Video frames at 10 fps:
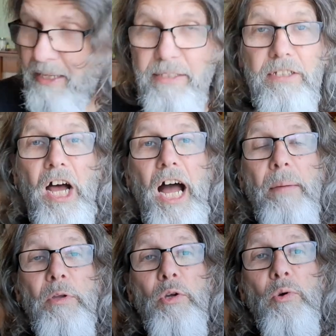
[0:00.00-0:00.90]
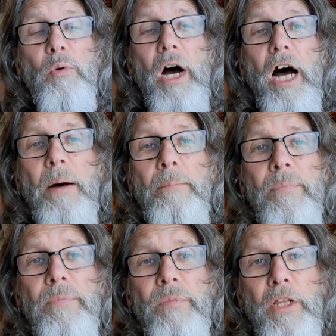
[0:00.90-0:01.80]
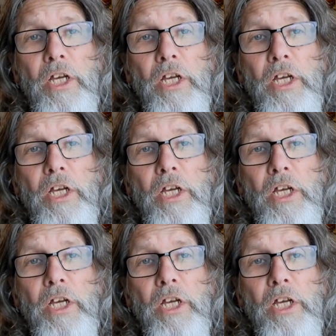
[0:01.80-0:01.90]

it's time you um,